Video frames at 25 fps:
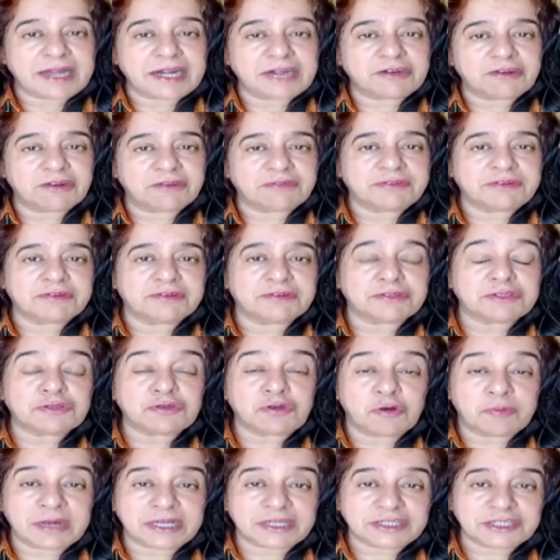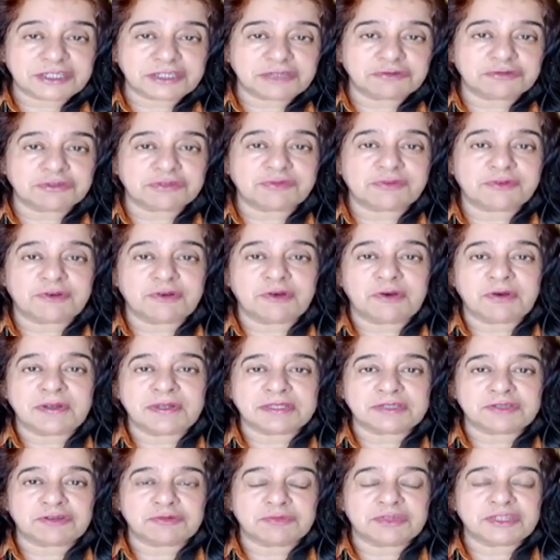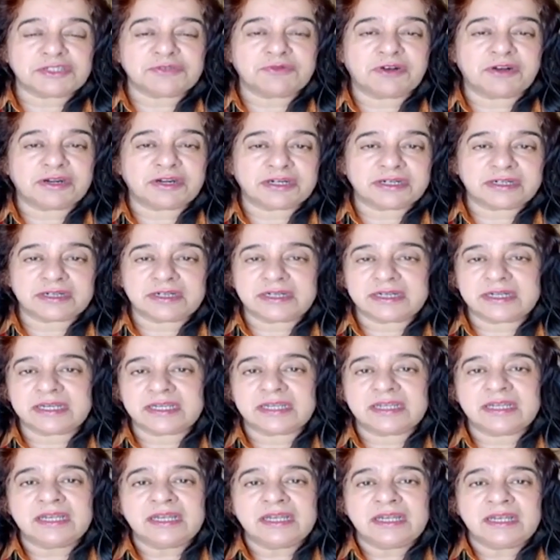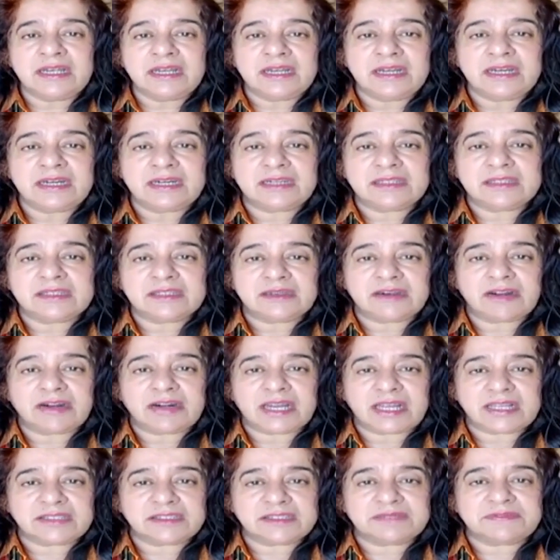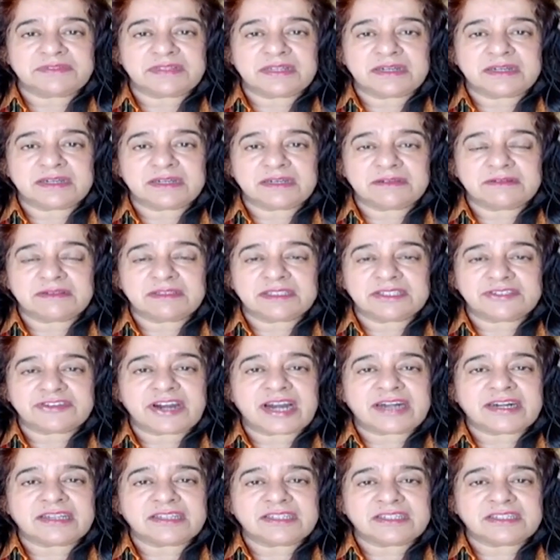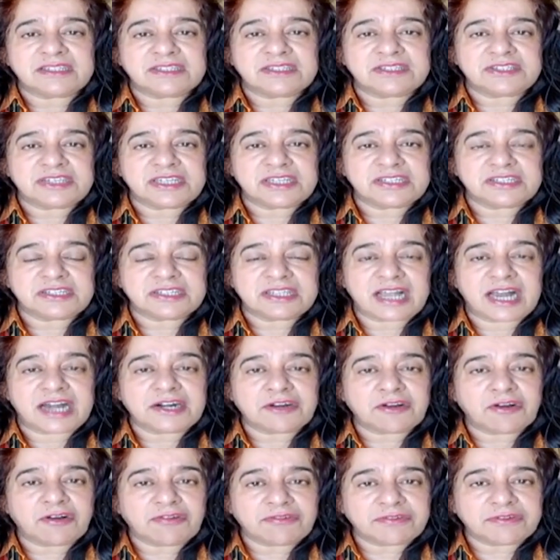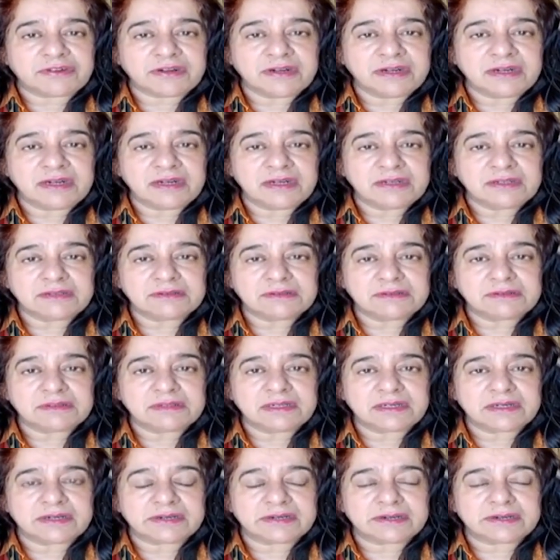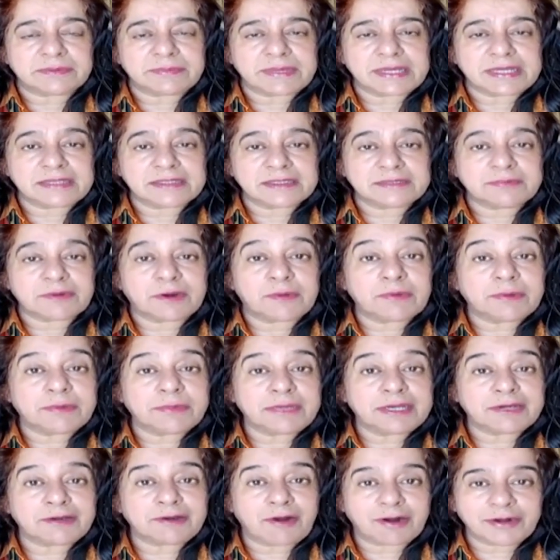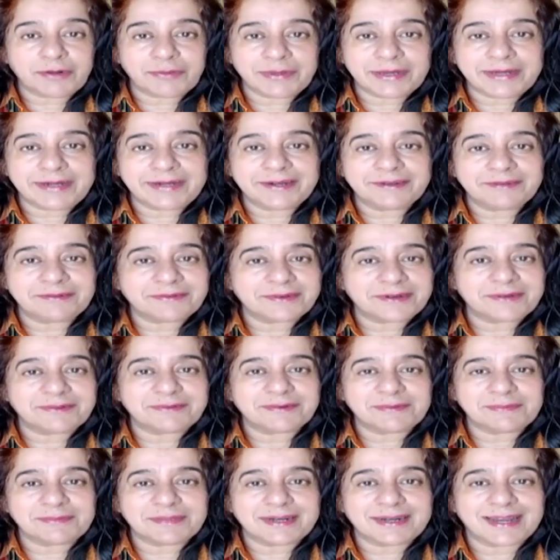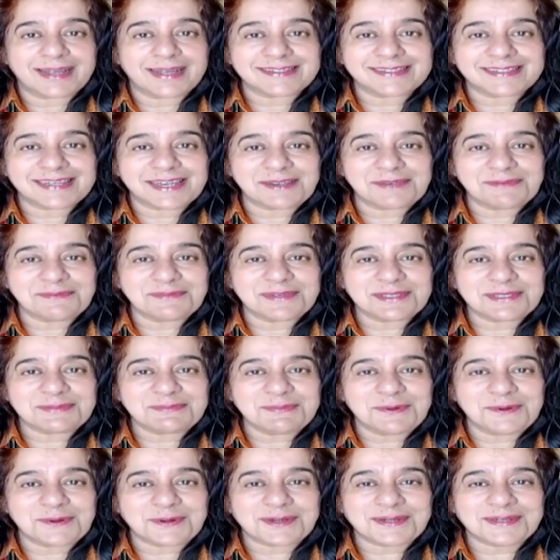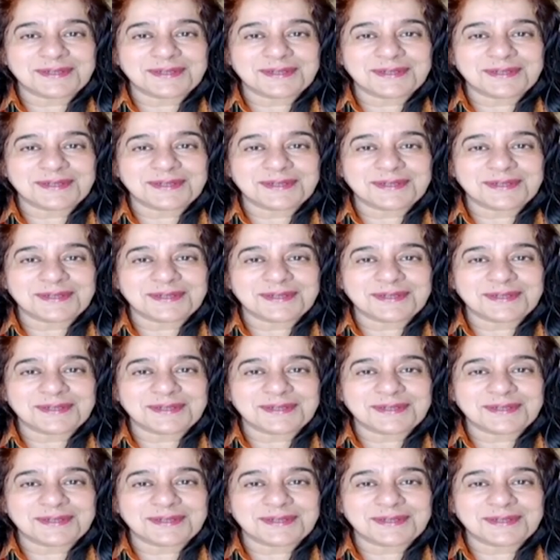of so much news flow and so much volatility, it is not as if that the strategies change that often. So it remains probably not very different from the last time we spoke.